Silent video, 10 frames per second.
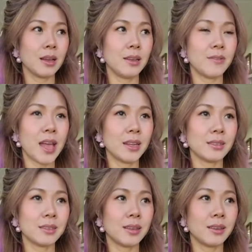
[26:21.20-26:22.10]
event,
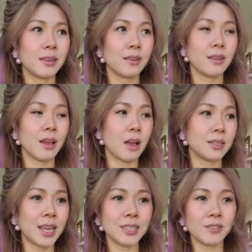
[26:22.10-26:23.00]
uh,
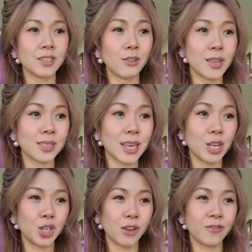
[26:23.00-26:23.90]
Taste of Southeast
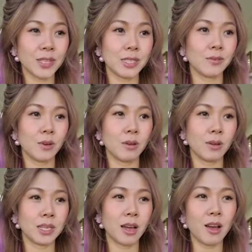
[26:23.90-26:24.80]
Asia festival,
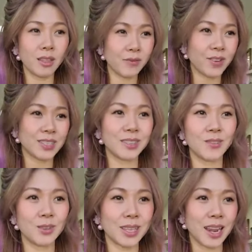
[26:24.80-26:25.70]
and all the
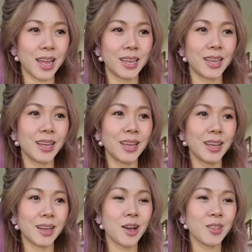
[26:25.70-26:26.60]
festivals that I,
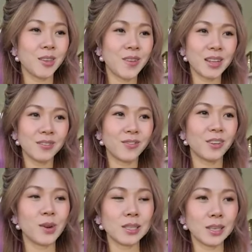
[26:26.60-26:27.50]
all the event
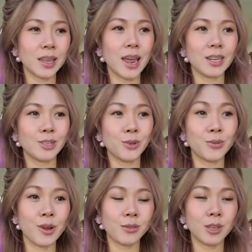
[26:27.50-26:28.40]
fundraising that I do
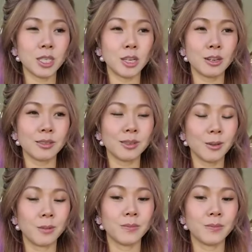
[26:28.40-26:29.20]
throughout the year. So,